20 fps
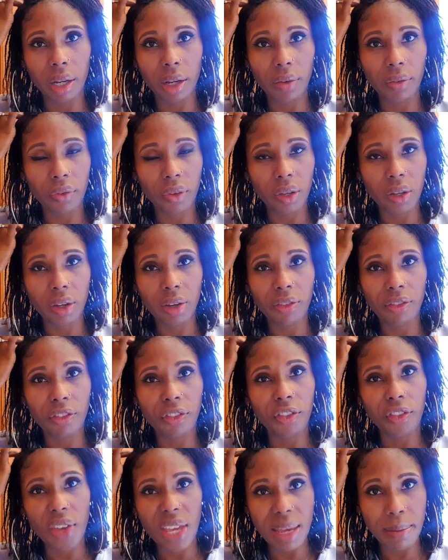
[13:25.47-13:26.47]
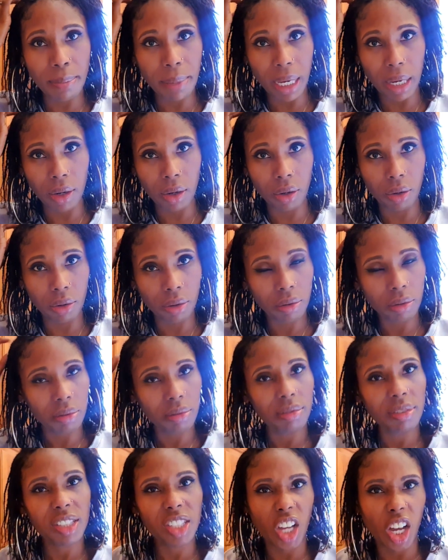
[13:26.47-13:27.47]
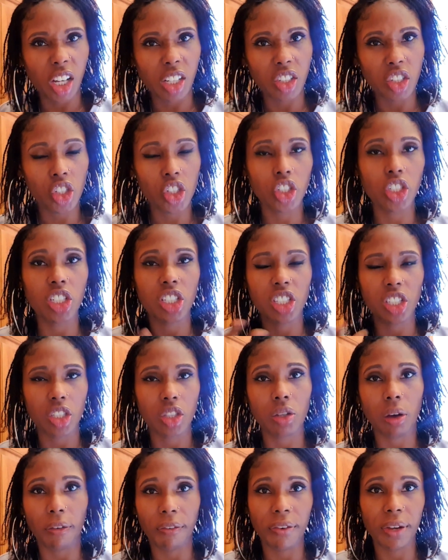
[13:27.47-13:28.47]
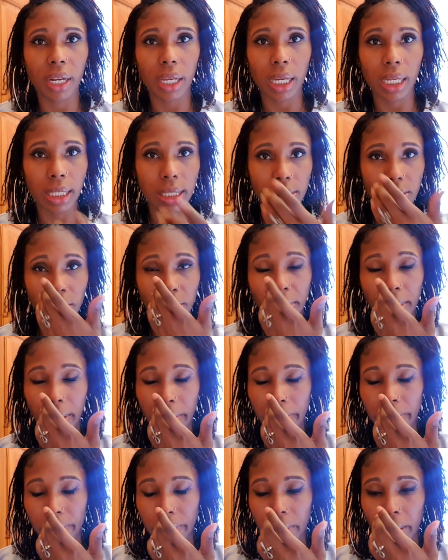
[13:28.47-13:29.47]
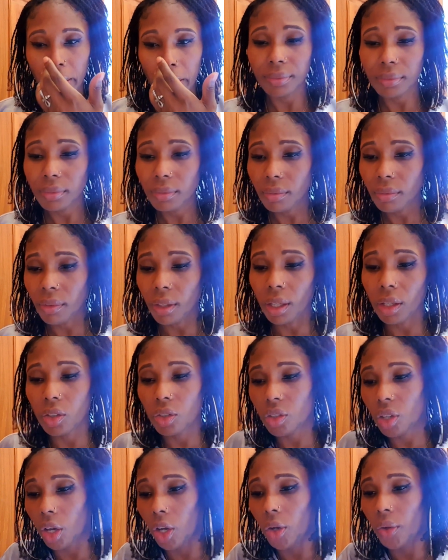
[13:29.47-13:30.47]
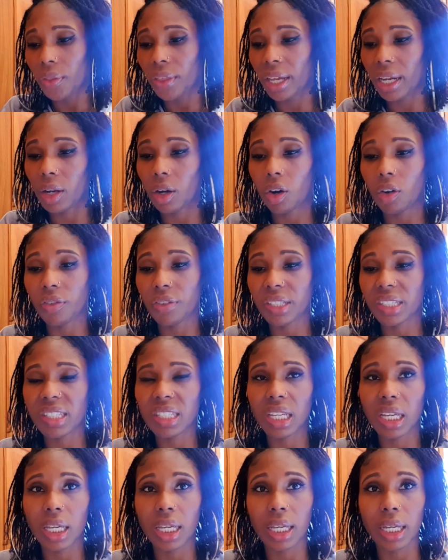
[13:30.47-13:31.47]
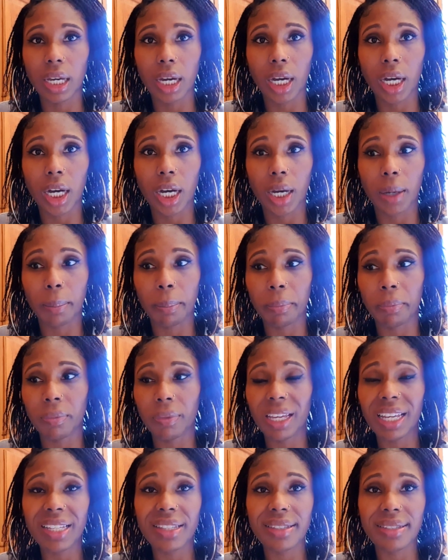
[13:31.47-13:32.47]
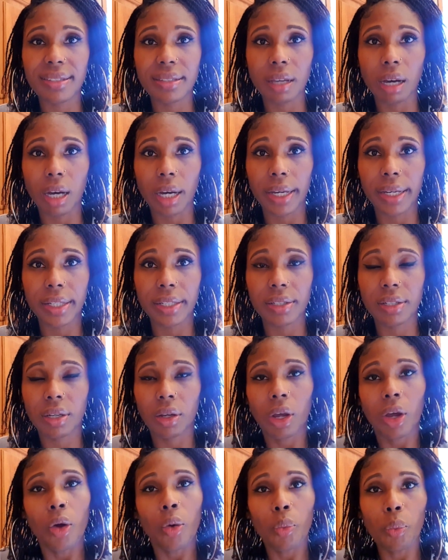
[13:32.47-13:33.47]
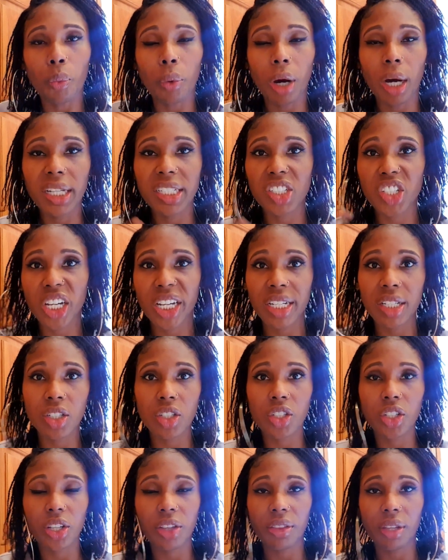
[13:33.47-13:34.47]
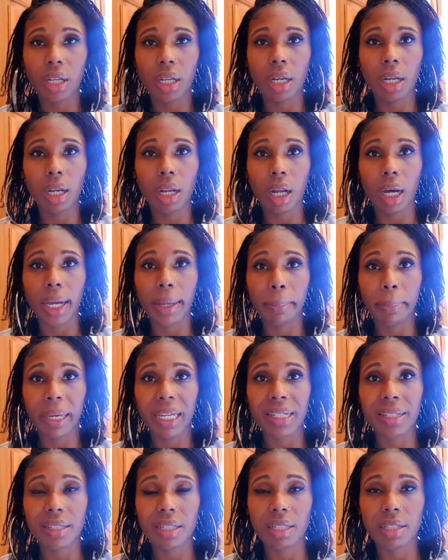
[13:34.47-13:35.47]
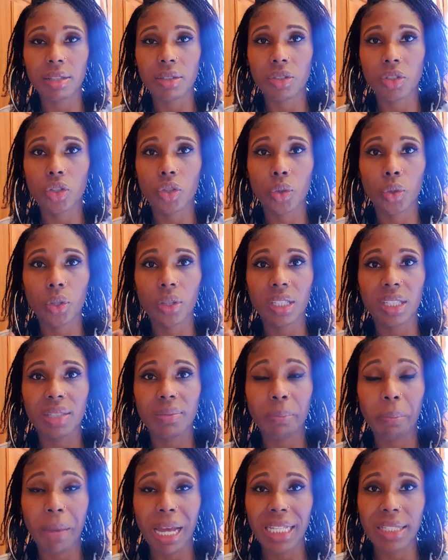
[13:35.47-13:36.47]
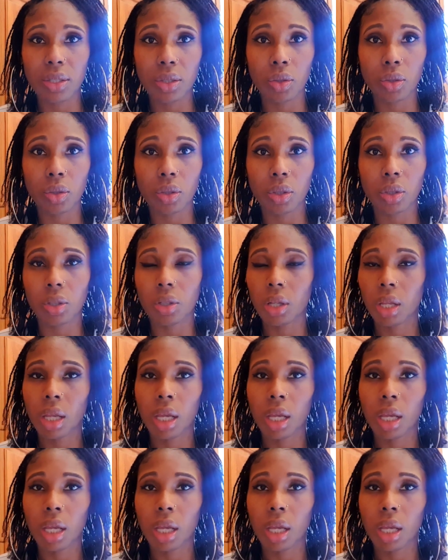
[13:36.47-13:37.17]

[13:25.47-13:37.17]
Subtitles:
of female touch, just to soften it a little bit. So then obviously inside, I changed the light pendants to this metal